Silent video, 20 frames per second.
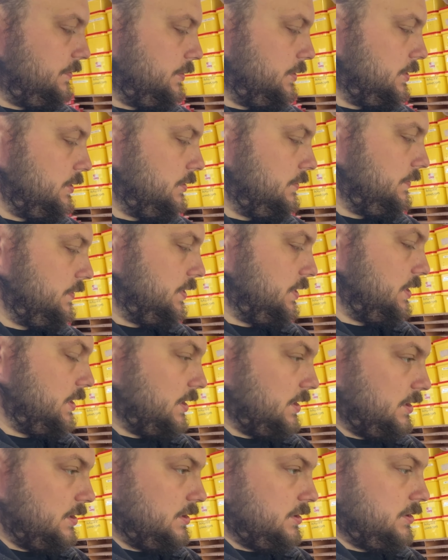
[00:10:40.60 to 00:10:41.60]
but other than
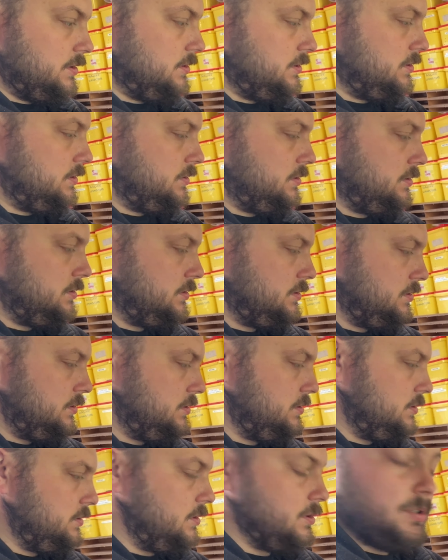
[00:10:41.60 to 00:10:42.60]
that, it's
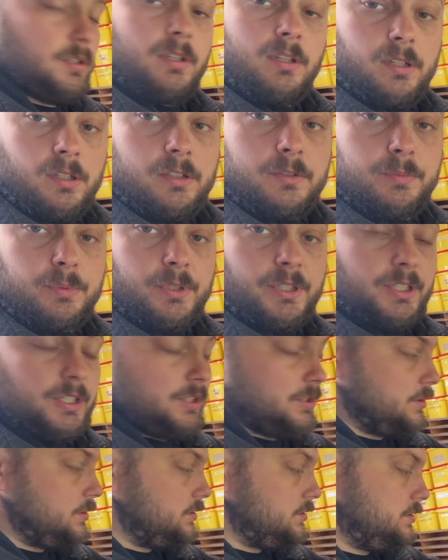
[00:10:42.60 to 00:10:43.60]
pretty
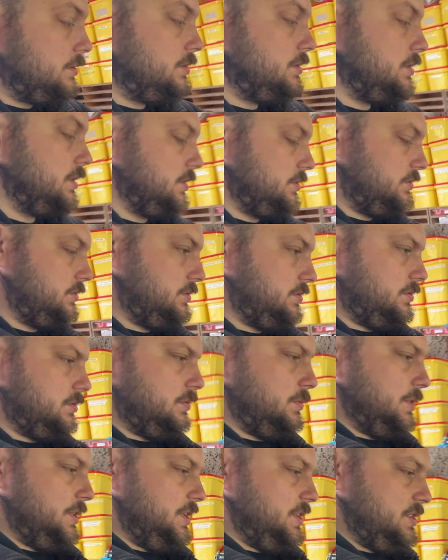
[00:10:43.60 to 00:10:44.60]
good. That's
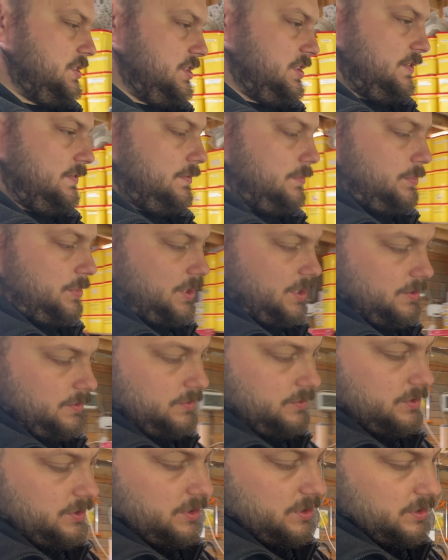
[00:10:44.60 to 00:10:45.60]
27
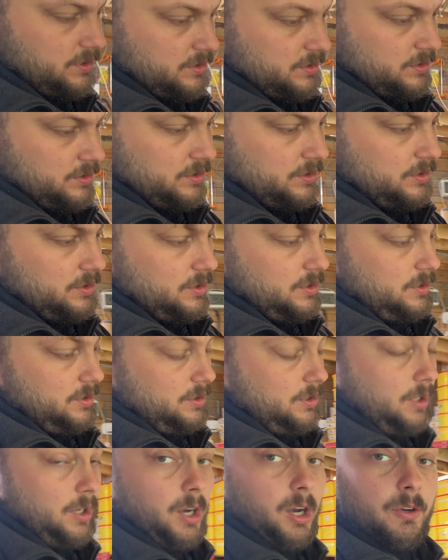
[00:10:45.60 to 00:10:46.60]
panels there.
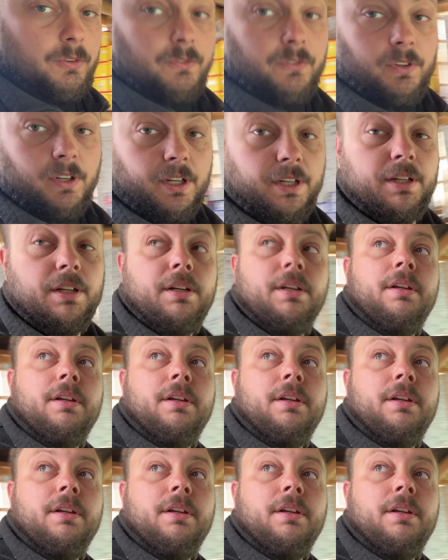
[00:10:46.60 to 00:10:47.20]
Hopefully,